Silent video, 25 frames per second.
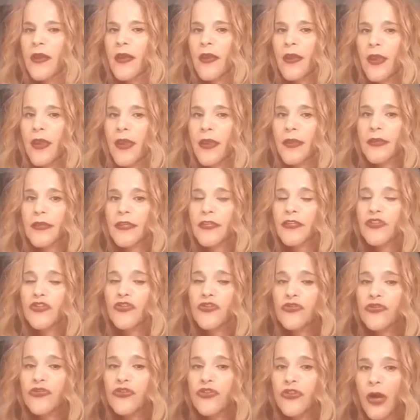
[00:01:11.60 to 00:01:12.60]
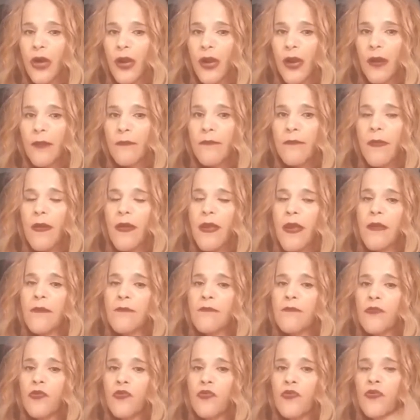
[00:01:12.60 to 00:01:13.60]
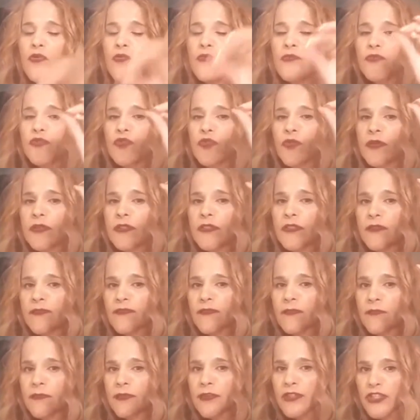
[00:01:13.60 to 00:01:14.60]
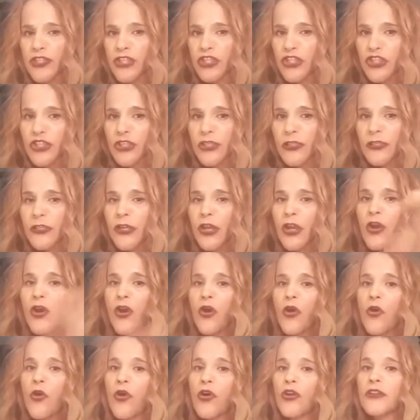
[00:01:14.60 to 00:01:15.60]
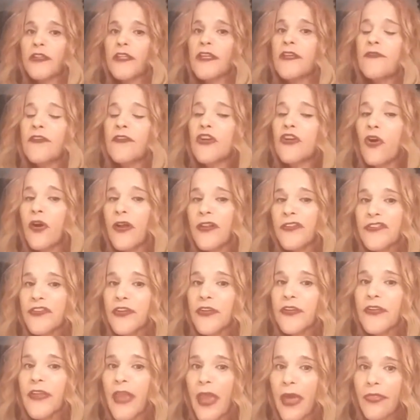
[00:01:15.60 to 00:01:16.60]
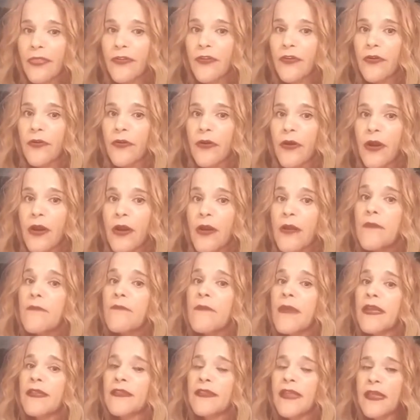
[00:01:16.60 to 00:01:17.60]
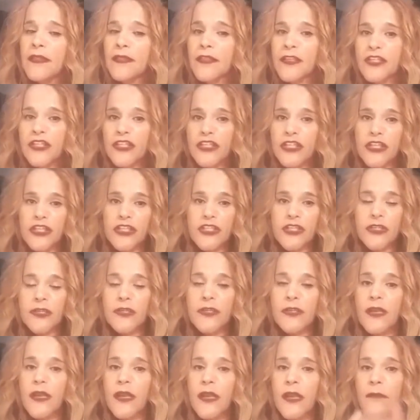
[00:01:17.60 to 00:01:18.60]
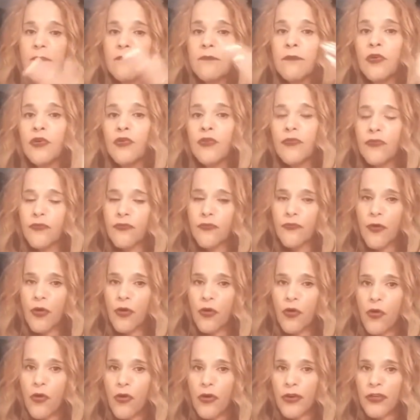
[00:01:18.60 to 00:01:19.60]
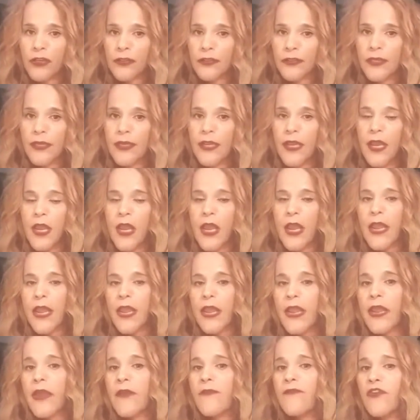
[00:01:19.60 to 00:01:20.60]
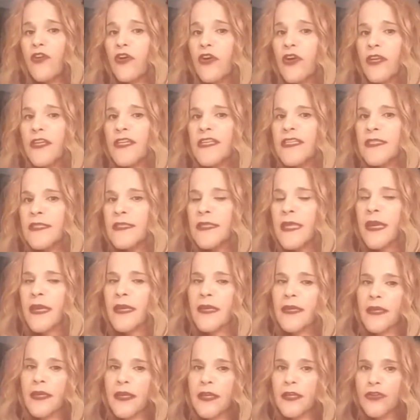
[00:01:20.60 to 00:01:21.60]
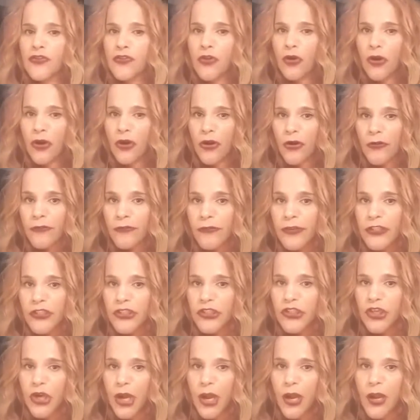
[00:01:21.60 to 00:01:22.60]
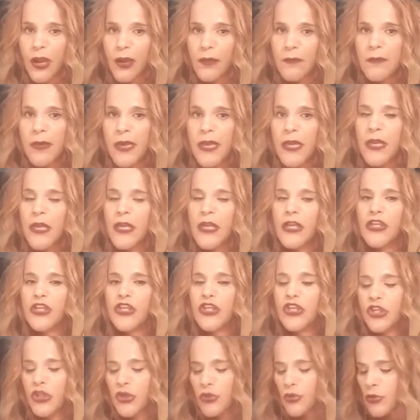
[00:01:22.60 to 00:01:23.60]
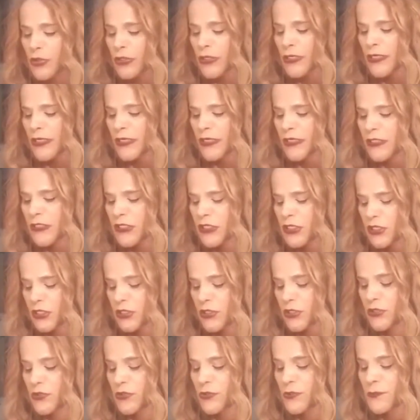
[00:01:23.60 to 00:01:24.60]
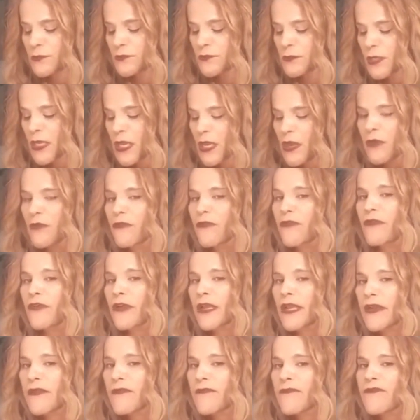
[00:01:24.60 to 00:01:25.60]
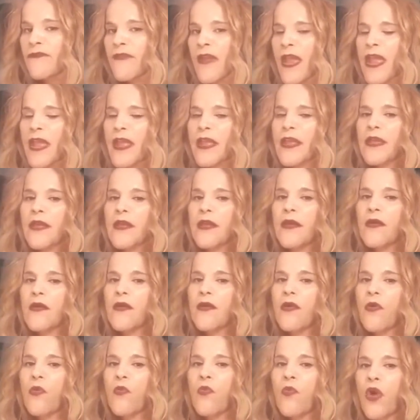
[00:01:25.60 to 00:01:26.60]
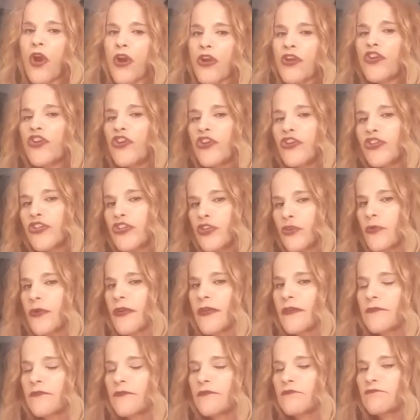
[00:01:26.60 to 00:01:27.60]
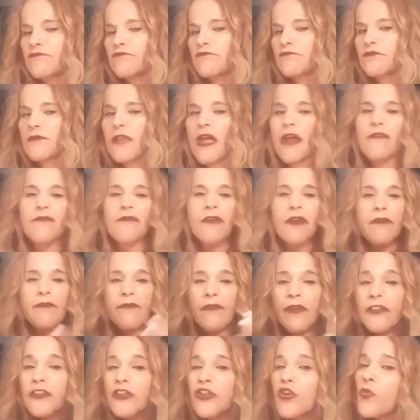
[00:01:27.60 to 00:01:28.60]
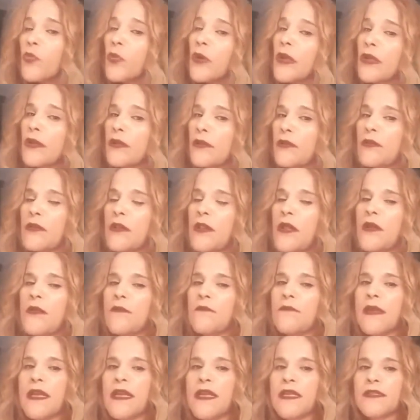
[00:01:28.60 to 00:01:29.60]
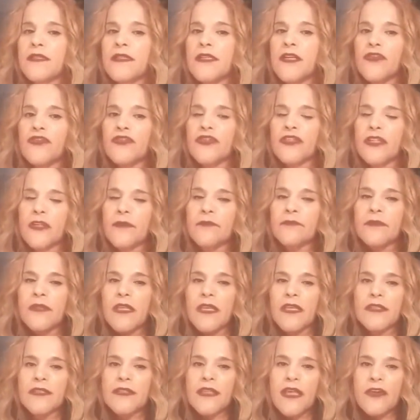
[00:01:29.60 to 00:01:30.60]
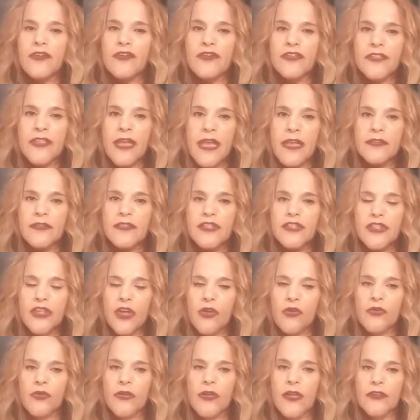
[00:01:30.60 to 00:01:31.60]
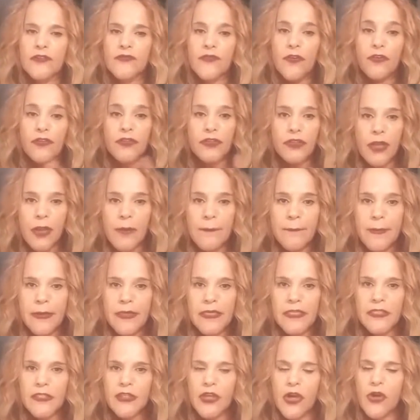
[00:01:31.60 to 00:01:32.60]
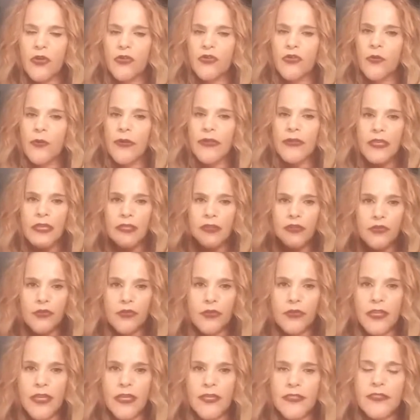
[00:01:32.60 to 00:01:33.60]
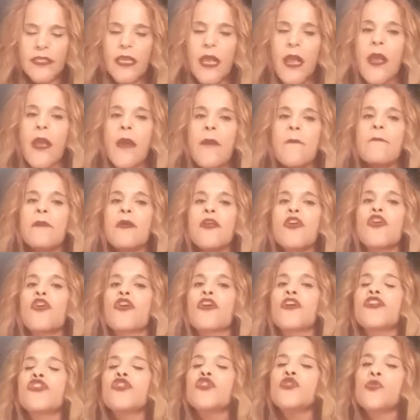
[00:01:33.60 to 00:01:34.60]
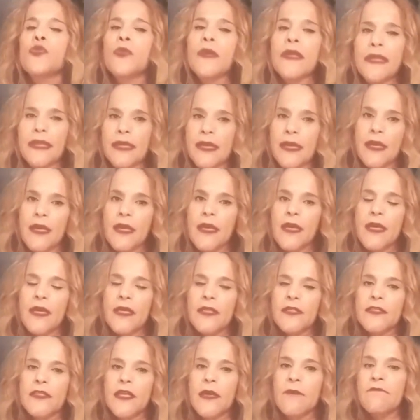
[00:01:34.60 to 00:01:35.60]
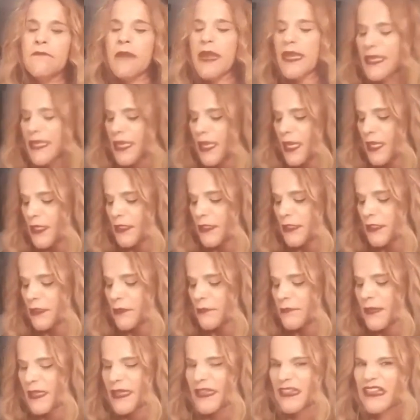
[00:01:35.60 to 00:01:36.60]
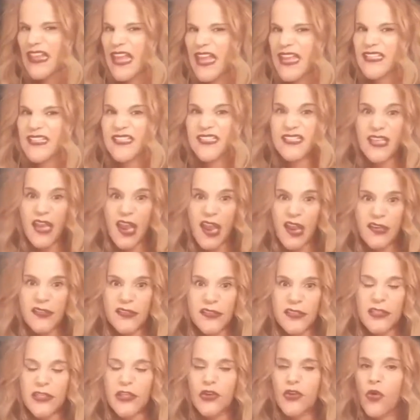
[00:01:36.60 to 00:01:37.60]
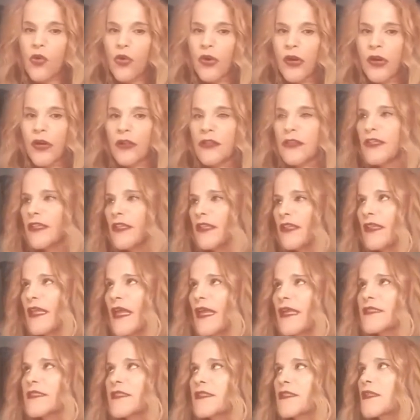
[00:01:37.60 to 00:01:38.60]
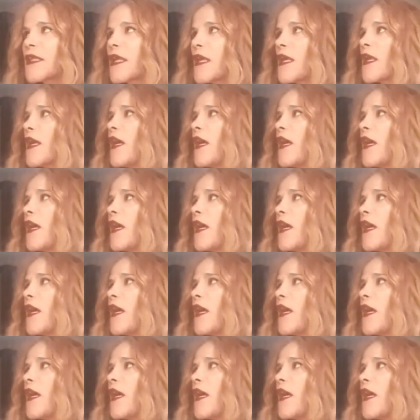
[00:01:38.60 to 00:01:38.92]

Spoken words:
hang in your job and move to a different position or leave it all together. Make that decision and move accordingly. If you're going to stay in your current job, you need to reinvent what you're doing. Not reinvent the wheel, because there's some things that are set in stone as far as companies go, the way they do things, but you can tweak it to make it a little bit less taxing or a little less